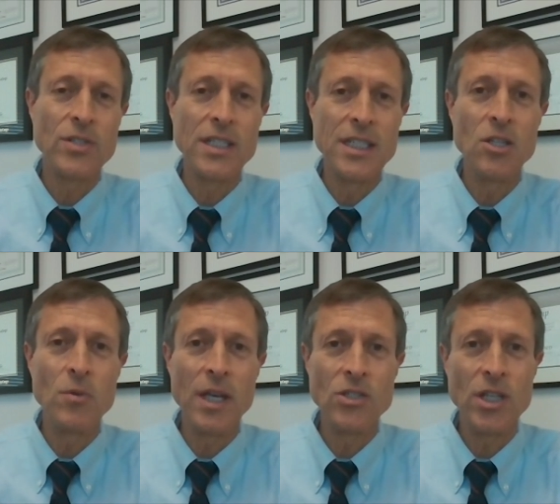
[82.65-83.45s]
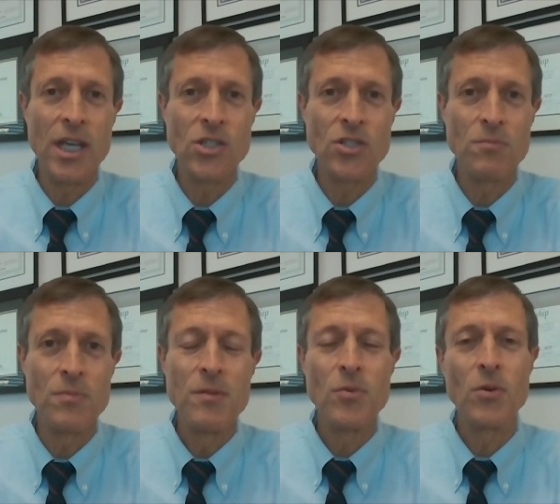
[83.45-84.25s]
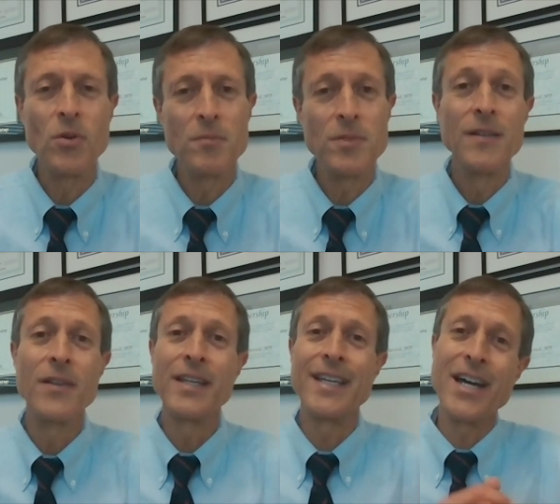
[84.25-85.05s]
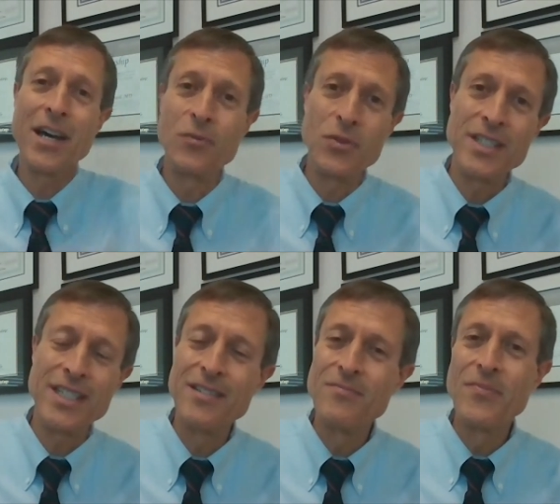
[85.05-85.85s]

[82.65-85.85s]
continuing education programs like a conference,